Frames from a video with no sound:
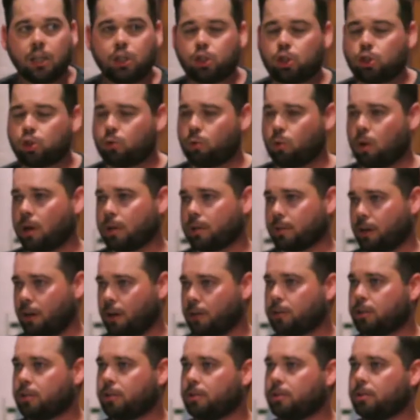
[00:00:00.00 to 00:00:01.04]
instruct
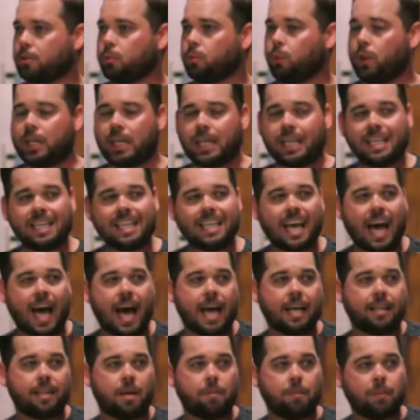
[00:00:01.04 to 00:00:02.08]
our children. We can
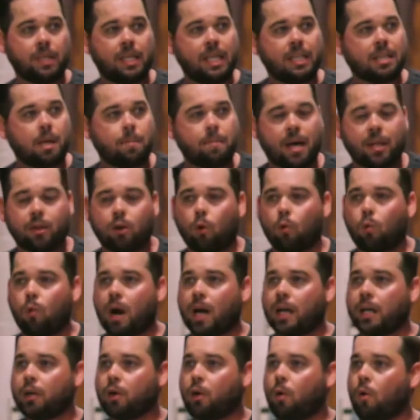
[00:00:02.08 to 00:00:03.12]
guide them, get them on the
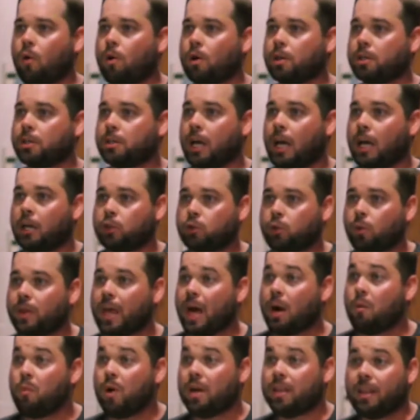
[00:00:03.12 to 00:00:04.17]
right course so
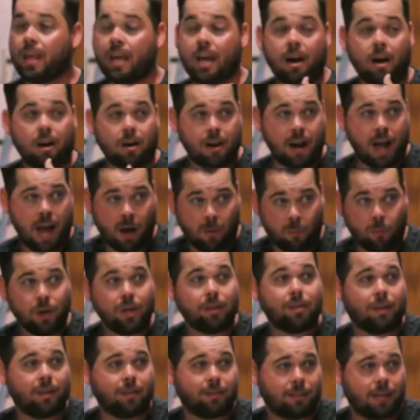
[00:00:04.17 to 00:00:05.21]
that when they are not
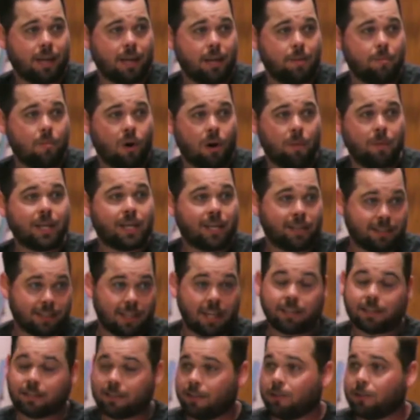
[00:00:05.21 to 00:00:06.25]
with us anymore, because
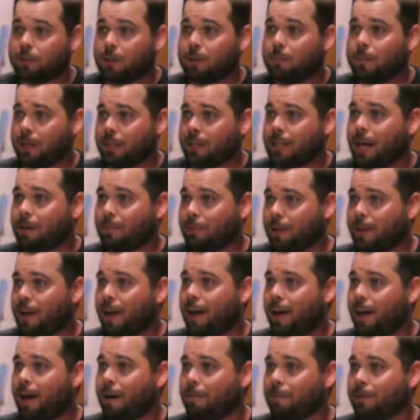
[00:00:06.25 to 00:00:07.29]
there's going to be a time where
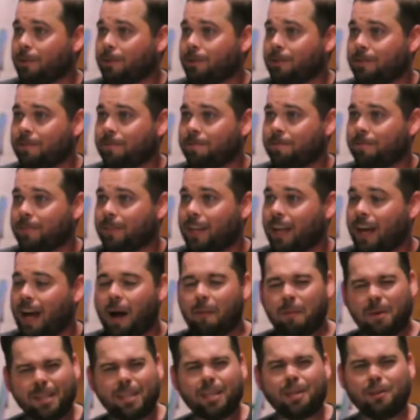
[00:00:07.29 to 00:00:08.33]
that happens.
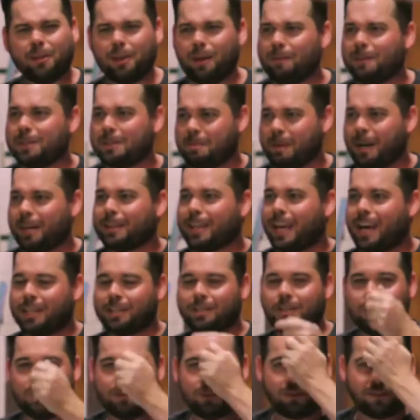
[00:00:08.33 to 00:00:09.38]
I'm a little nervous about that
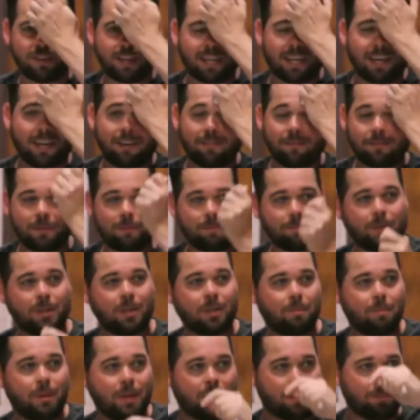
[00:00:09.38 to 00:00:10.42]
too, if I'm
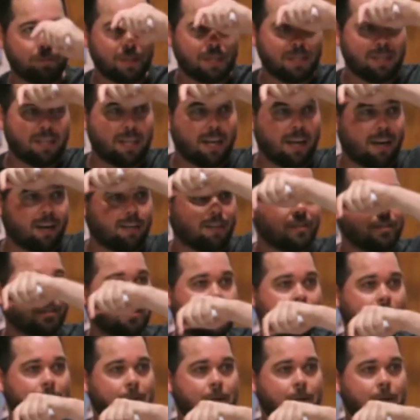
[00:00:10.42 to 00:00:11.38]
going to be completely honest.